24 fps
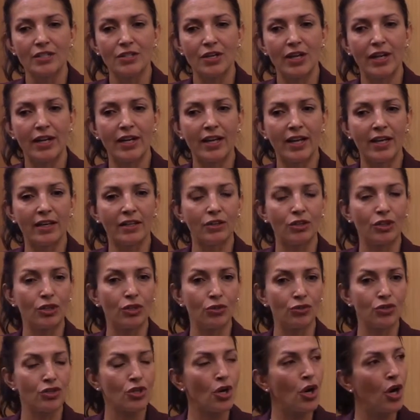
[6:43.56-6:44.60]
And
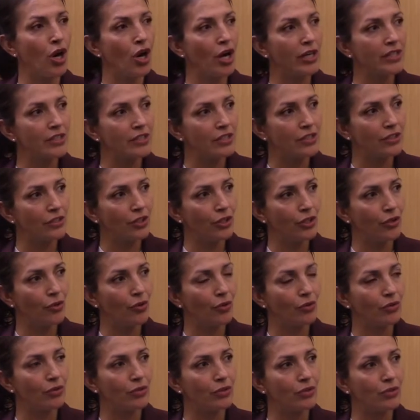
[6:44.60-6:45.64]
you're taught, you
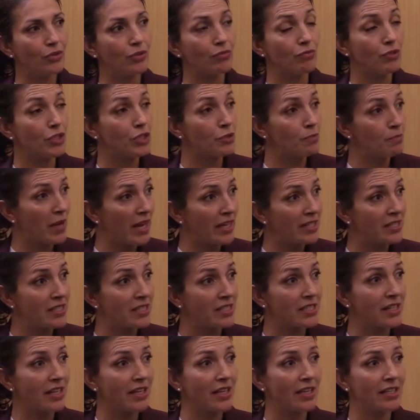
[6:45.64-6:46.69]
know, to respect,
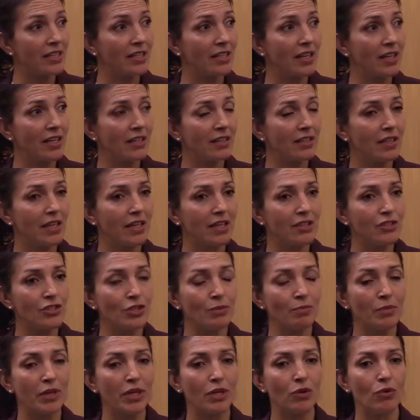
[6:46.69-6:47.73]
and it is
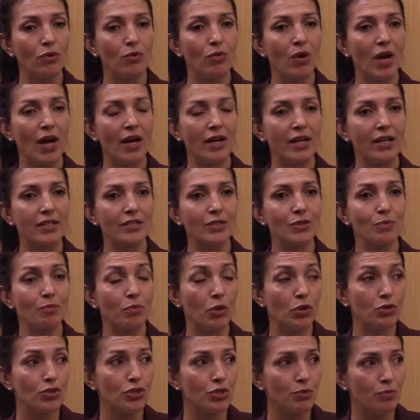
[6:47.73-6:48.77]
somebody who is
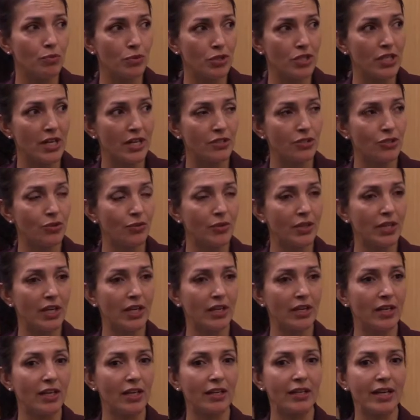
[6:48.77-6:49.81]
supposed to protect you, and
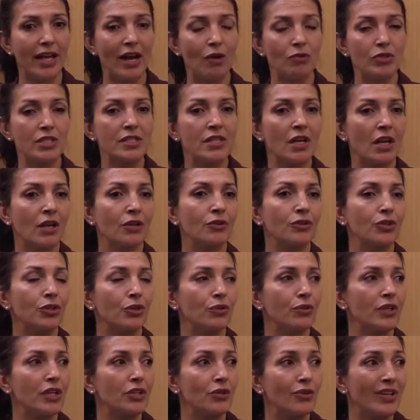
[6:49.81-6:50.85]
then it now it's telling you
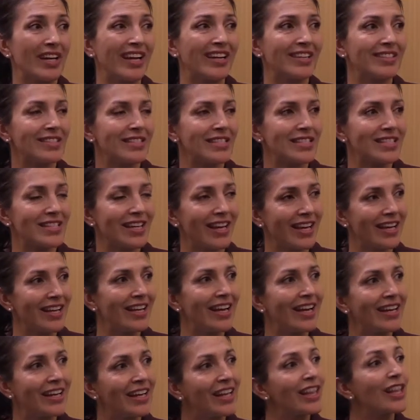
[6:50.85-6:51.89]
that you can't say
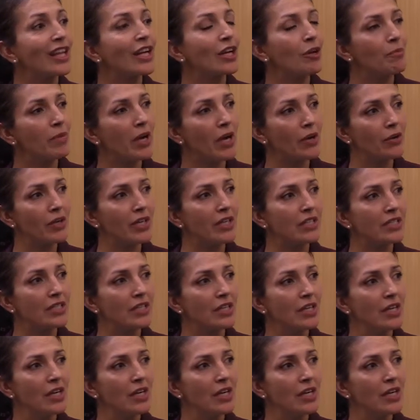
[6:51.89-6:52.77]
anything about it.